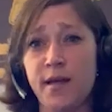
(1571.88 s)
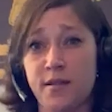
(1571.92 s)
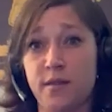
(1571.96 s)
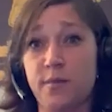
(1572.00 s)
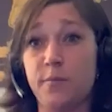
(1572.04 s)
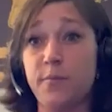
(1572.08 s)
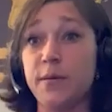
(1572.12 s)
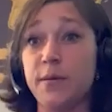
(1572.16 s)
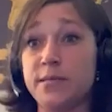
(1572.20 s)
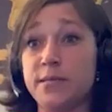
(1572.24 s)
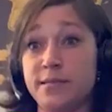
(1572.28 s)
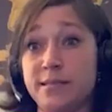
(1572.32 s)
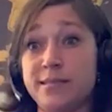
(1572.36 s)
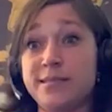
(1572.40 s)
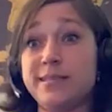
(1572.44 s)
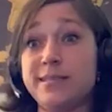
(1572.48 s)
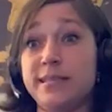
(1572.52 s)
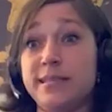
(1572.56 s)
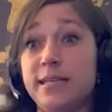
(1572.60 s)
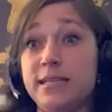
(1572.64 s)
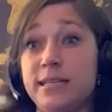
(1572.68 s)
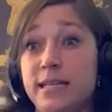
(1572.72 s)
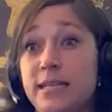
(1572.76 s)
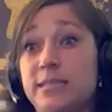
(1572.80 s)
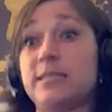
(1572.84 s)
The business
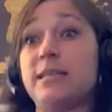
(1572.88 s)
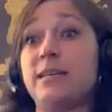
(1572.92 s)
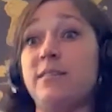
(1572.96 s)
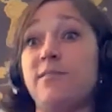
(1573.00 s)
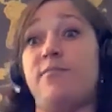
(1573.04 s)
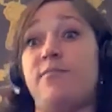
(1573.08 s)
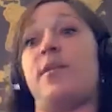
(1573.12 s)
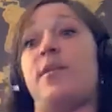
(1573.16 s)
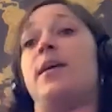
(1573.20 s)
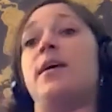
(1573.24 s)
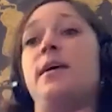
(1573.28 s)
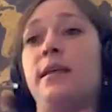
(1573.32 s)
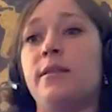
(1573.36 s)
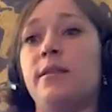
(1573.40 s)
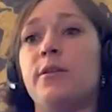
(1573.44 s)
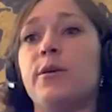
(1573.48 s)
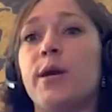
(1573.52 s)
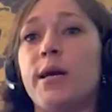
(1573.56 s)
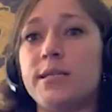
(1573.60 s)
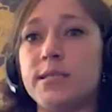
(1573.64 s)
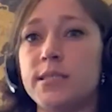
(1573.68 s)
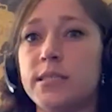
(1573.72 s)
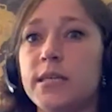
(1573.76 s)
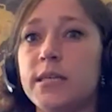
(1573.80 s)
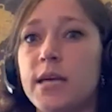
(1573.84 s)
lead that's conveying their
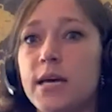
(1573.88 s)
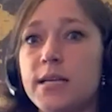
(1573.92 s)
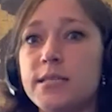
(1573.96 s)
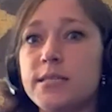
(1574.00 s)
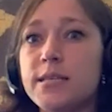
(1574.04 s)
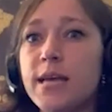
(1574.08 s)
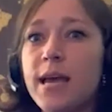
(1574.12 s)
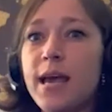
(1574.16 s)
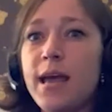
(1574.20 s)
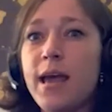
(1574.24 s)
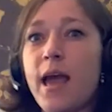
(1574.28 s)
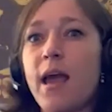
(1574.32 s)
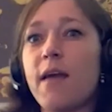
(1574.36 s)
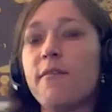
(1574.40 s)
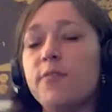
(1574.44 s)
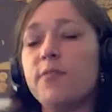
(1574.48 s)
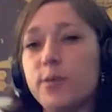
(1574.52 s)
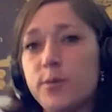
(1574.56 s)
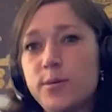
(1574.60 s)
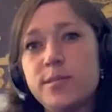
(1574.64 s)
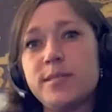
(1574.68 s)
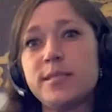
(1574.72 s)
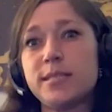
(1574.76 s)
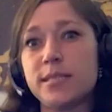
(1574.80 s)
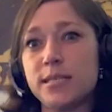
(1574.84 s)
ideas. Have
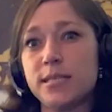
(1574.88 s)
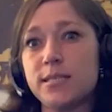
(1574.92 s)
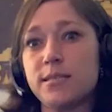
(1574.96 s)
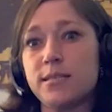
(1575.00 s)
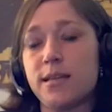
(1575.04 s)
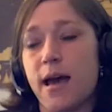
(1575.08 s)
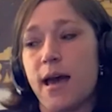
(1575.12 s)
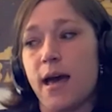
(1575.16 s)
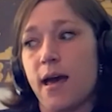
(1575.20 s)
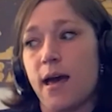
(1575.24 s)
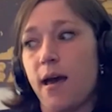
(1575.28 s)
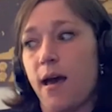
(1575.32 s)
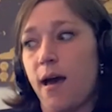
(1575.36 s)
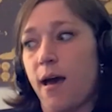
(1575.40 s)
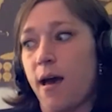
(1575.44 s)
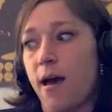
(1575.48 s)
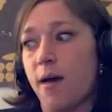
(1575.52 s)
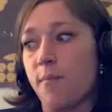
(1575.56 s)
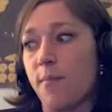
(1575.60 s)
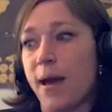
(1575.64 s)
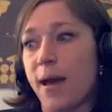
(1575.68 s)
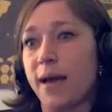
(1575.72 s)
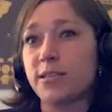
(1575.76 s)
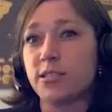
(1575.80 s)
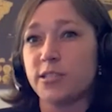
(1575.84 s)
you seen that
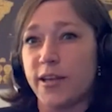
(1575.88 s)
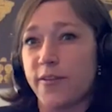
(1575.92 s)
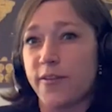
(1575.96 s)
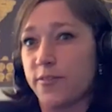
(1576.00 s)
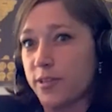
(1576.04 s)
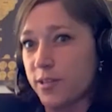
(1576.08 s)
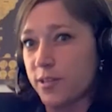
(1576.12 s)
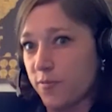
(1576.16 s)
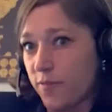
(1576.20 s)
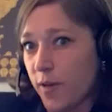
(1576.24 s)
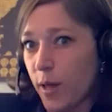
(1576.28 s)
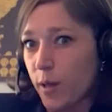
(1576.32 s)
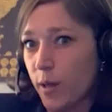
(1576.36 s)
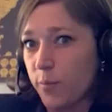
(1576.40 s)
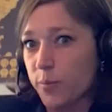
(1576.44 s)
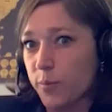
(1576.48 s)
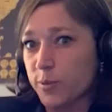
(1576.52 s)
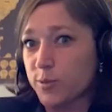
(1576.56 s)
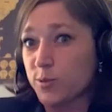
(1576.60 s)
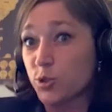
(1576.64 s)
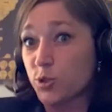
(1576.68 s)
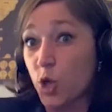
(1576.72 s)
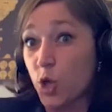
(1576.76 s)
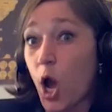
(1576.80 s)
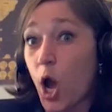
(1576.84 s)
actually having the
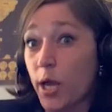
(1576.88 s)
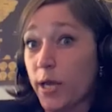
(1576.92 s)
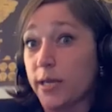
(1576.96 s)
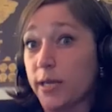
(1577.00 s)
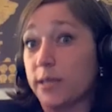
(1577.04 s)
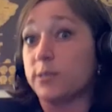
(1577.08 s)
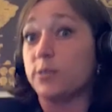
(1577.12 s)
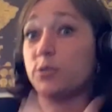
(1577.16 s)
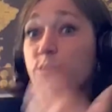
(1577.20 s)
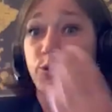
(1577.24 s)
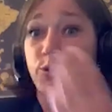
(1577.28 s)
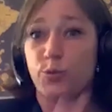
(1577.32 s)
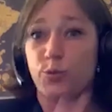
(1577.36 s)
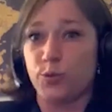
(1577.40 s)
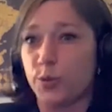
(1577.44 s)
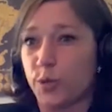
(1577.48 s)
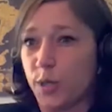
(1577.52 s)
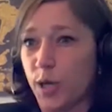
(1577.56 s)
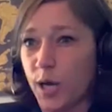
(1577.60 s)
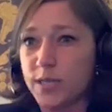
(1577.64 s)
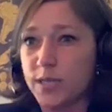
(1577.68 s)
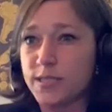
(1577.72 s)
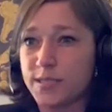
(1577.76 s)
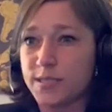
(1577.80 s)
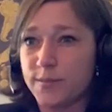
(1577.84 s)
developers talking to your
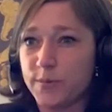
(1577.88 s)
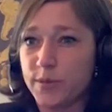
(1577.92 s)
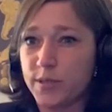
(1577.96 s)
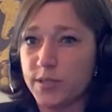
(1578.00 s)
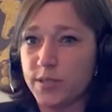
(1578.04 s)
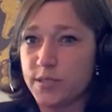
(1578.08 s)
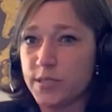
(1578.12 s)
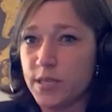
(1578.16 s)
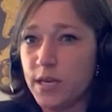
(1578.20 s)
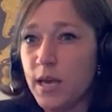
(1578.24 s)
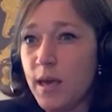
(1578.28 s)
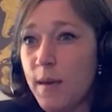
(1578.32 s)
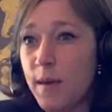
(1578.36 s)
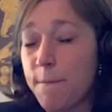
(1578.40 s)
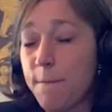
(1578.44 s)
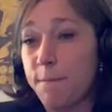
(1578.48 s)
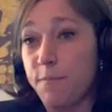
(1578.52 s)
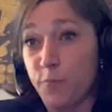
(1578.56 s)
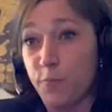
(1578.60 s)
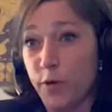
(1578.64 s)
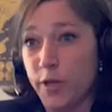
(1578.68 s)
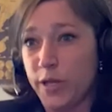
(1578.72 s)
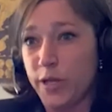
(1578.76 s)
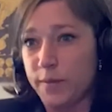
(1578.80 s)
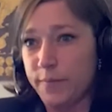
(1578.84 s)
customers
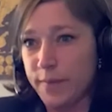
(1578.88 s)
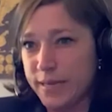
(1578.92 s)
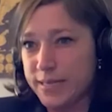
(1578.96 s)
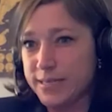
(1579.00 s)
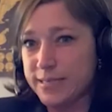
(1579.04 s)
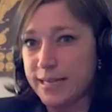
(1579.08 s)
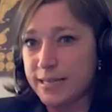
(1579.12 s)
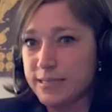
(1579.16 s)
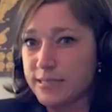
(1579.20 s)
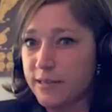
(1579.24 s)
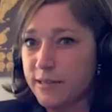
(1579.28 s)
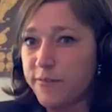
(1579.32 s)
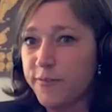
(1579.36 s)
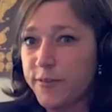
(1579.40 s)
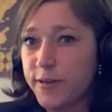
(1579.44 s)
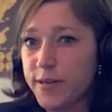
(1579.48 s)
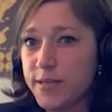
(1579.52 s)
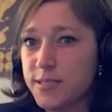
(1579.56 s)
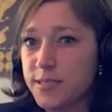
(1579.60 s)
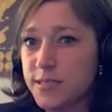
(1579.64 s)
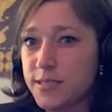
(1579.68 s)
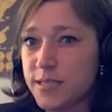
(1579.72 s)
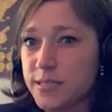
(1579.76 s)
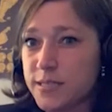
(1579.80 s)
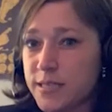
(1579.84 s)
really makes that
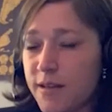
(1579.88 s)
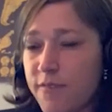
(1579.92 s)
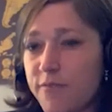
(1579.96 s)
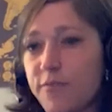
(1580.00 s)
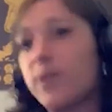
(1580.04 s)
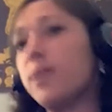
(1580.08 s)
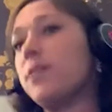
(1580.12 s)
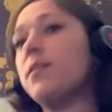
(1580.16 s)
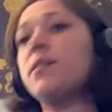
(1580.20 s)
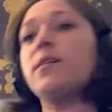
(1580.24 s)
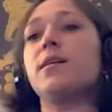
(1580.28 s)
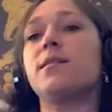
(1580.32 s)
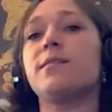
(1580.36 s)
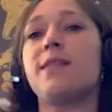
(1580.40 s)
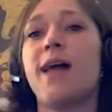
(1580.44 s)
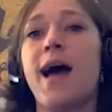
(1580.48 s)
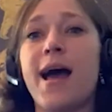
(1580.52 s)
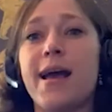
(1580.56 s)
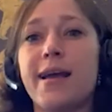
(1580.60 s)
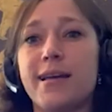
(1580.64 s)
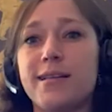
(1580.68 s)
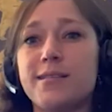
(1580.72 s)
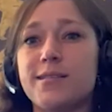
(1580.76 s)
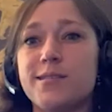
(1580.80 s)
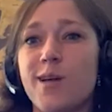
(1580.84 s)
difference? Because I feel like a
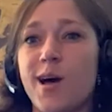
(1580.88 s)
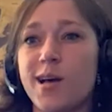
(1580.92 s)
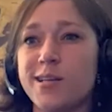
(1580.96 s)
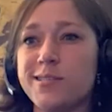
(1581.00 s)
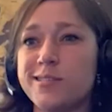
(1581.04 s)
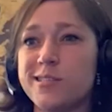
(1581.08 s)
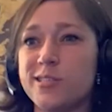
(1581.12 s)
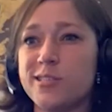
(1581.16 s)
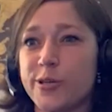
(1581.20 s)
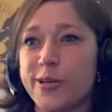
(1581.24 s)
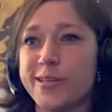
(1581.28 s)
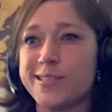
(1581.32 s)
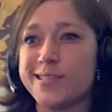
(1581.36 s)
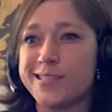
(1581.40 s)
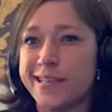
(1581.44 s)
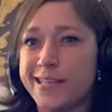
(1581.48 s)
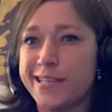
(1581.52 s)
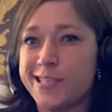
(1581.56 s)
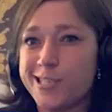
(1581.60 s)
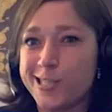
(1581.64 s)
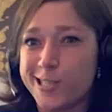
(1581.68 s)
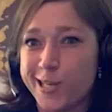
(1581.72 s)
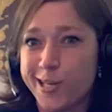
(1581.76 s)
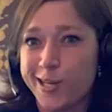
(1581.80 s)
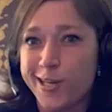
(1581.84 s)
lot gets lost in
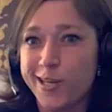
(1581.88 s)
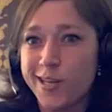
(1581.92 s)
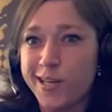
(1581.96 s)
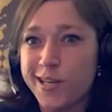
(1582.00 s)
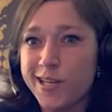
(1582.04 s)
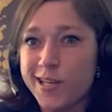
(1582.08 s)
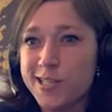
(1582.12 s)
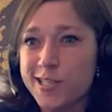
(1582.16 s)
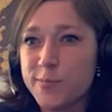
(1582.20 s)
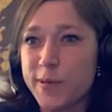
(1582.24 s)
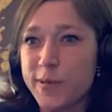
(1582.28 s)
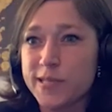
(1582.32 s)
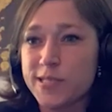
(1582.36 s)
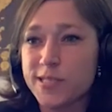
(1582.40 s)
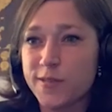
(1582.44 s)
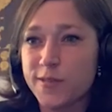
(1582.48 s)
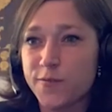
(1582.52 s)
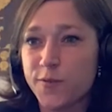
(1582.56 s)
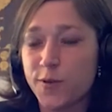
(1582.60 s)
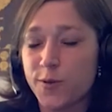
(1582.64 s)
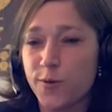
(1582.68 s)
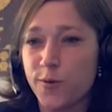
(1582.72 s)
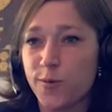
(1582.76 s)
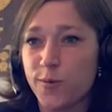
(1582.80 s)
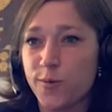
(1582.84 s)
translation, especially
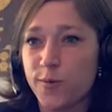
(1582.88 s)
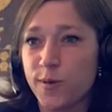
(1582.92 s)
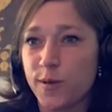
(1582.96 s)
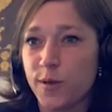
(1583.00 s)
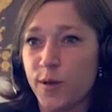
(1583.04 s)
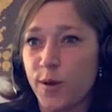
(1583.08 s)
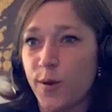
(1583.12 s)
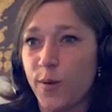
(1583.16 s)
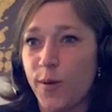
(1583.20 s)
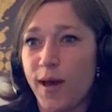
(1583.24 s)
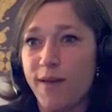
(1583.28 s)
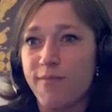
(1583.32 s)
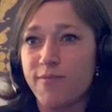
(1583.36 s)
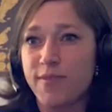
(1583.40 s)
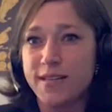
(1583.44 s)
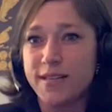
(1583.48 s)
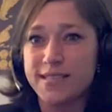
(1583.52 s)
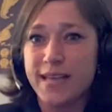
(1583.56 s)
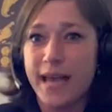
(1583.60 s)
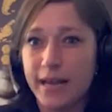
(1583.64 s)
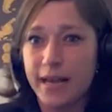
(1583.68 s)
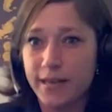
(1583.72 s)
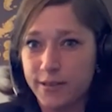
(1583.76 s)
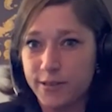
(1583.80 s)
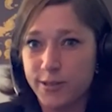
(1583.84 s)
if you have the
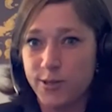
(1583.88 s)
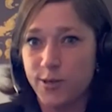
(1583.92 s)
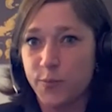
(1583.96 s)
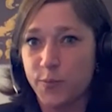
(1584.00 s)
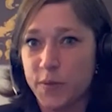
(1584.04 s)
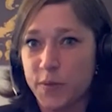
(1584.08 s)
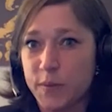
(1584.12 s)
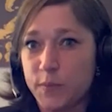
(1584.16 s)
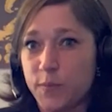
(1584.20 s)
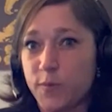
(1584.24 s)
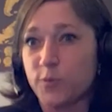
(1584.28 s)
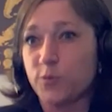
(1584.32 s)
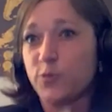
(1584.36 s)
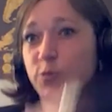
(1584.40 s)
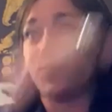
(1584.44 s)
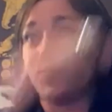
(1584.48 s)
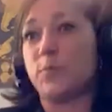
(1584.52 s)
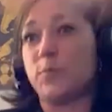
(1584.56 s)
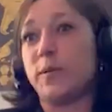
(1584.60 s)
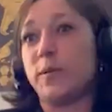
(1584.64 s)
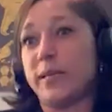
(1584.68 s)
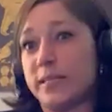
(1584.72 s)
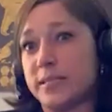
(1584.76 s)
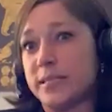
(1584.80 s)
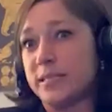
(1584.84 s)
technical people
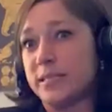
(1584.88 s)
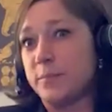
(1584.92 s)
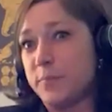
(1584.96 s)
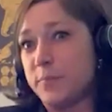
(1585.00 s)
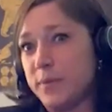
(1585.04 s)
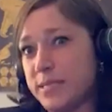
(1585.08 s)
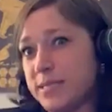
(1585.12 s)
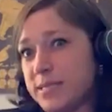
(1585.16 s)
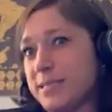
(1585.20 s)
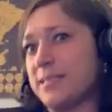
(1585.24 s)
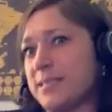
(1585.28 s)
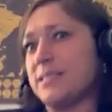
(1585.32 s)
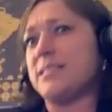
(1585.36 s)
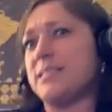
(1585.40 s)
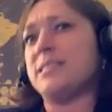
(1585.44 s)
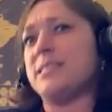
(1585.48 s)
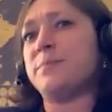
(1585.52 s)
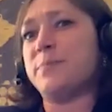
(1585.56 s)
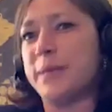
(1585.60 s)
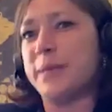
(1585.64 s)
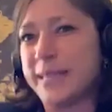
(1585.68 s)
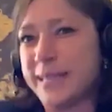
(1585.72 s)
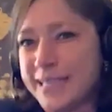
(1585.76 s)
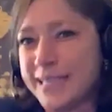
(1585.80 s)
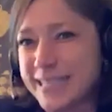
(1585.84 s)
speaking to the business to
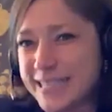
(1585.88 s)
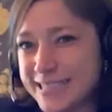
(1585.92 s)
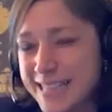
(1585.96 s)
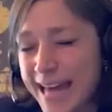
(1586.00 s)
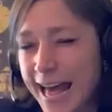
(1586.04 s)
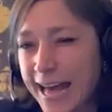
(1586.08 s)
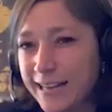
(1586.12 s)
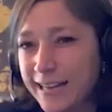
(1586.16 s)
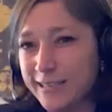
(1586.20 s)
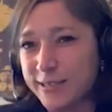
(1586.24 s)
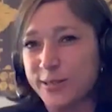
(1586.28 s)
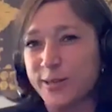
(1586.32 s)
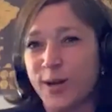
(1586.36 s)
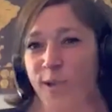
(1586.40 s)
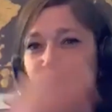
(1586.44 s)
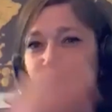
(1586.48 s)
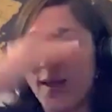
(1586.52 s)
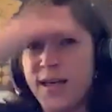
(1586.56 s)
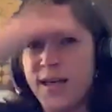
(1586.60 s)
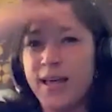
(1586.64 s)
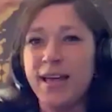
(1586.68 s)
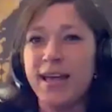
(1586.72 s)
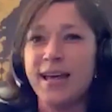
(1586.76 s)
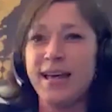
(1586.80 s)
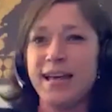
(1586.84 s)
speaking to technical.
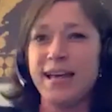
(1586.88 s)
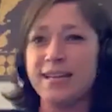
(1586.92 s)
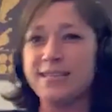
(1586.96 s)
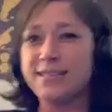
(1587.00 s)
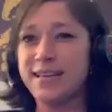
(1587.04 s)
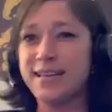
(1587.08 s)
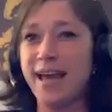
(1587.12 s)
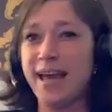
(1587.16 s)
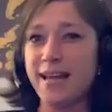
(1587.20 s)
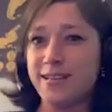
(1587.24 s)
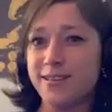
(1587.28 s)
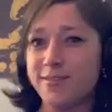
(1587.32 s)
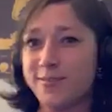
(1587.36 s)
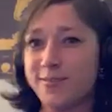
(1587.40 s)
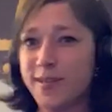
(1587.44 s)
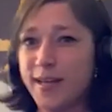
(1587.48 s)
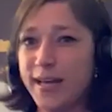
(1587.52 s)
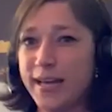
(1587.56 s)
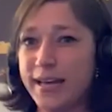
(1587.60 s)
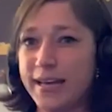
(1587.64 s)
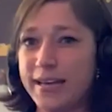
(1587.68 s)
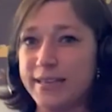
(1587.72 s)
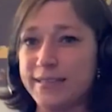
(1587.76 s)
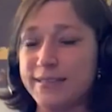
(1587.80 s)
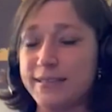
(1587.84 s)
It's kind of
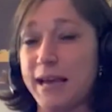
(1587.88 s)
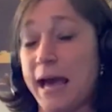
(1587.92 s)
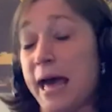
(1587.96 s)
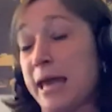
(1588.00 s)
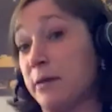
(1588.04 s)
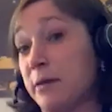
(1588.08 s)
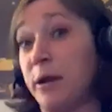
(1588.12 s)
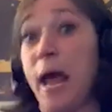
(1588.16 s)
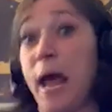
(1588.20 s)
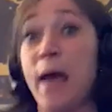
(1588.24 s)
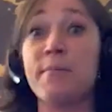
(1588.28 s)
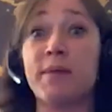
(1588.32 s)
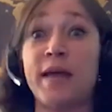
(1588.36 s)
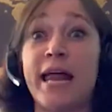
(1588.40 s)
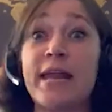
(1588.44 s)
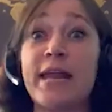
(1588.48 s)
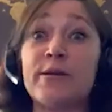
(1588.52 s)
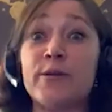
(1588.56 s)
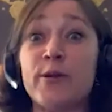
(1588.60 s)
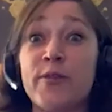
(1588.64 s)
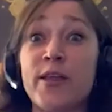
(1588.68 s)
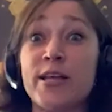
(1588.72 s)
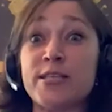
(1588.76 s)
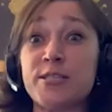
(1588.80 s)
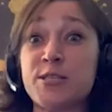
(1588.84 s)
like, I
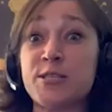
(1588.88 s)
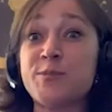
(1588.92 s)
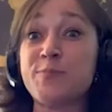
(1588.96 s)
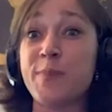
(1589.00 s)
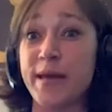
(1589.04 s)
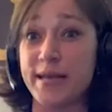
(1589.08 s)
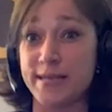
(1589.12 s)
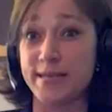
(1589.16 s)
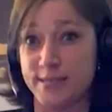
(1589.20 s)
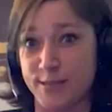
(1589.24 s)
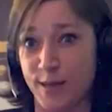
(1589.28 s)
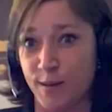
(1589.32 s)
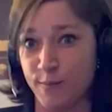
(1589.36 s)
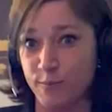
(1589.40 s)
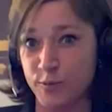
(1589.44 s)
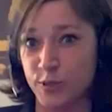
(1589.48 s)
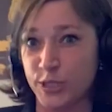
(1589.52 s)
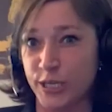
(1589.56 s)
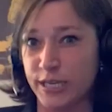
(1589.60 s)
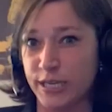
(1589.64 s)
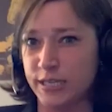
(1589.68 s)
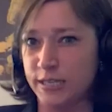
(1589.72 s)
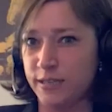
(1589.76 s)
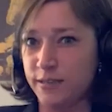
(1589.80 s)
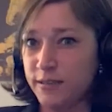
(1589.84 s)
don't know. That's just my
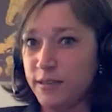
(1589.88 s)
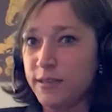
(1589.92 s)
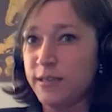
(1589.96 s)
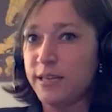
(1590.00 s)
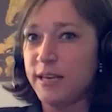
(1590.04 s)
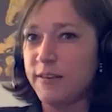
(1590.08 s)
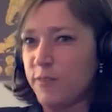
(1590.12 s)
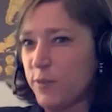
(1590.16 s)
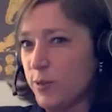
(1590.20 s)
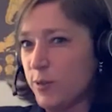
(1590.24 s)
assumption. Have